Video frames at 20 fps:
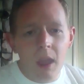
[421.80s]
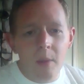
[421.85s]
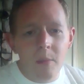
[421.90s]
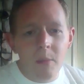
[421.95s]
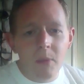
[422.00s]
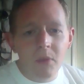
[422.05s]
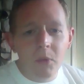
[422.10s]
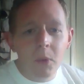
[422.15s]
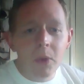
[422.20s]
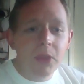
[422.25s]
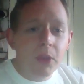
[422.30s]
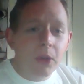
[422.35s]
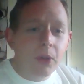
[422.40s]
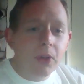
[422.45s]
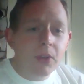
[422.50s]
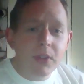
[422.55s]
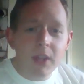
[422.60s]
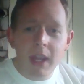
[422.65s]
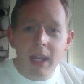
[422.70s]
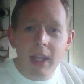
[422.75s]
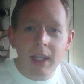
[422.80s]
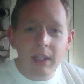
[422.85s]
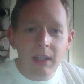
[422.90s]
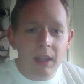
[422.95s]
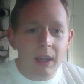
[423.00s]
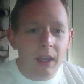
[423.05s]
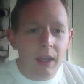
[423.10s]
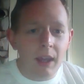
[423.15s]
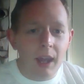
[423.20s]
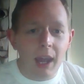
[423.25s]
Before Thursday,
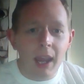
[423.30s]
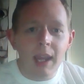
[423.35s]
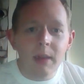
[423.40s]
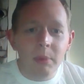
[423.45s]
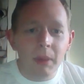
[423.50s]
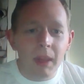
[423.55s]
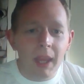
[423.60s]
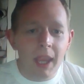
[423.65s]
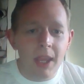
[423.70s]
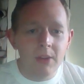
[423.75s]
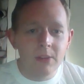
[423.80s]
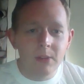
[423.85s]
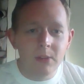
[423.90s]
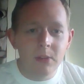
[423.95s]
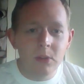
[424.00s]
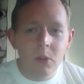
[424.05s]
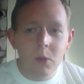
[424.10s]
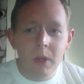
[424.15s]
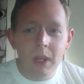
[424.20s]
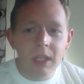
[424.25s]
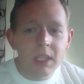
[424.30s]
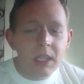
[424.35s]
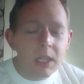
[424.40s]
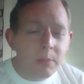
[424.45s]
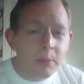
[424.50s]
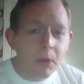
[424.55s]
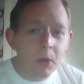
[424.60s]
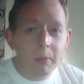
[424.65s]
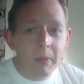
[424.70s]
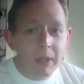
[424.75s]
I had planned on doing a
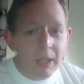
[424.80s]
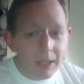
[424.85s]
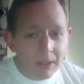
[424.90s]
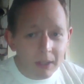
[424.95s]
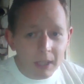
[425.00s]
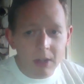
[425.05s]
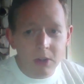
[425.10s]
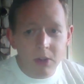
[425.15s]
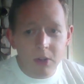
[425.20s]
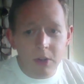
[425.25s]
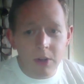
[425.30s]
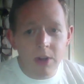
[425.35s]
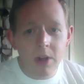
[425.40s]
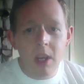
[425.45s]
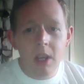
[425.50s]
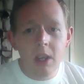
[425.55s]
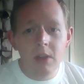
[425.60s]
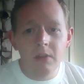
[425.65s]
typical mini lecture